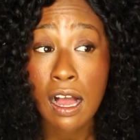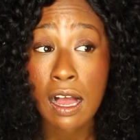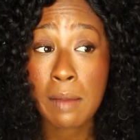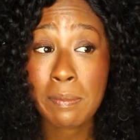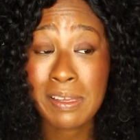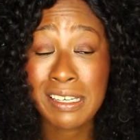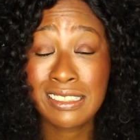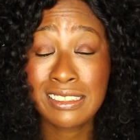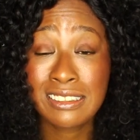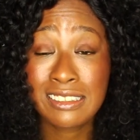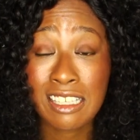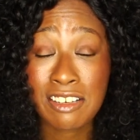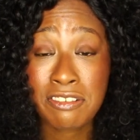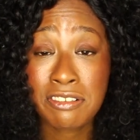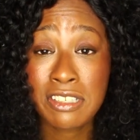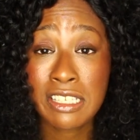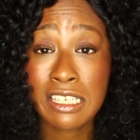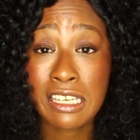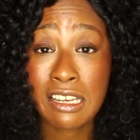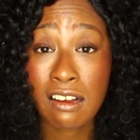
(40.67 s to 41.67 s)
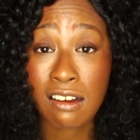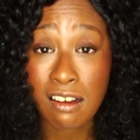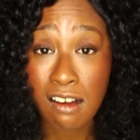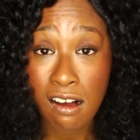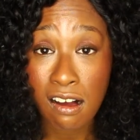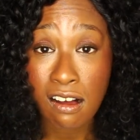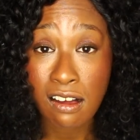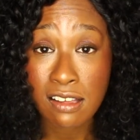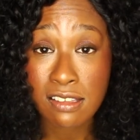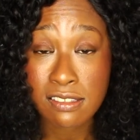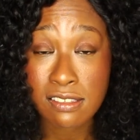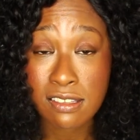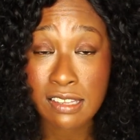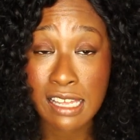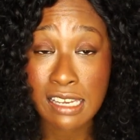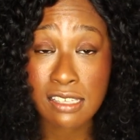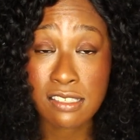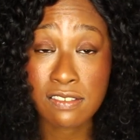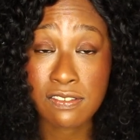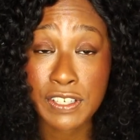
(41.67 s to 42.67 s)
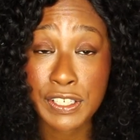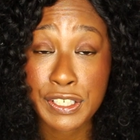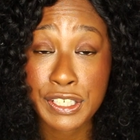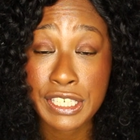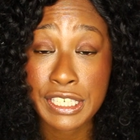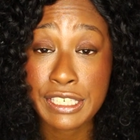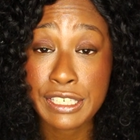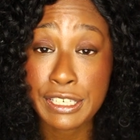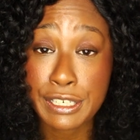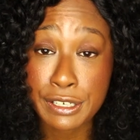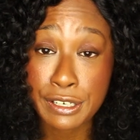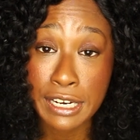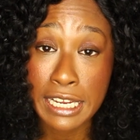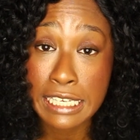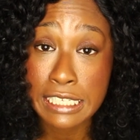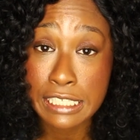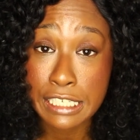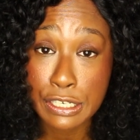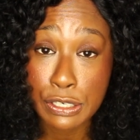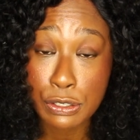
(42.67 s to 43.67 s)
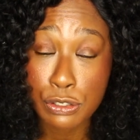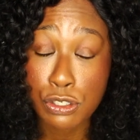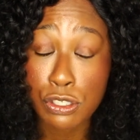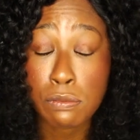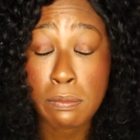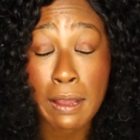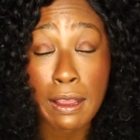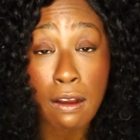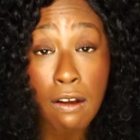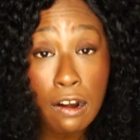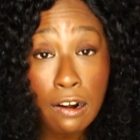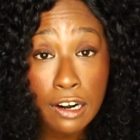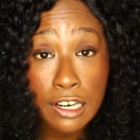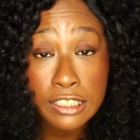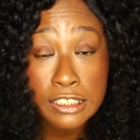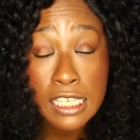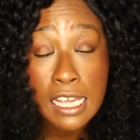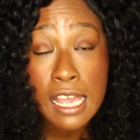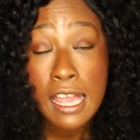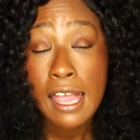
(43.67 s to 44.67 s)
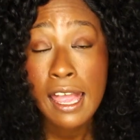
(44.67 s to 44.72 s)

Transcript: it is definitely a cause that is very near and dear to my heart,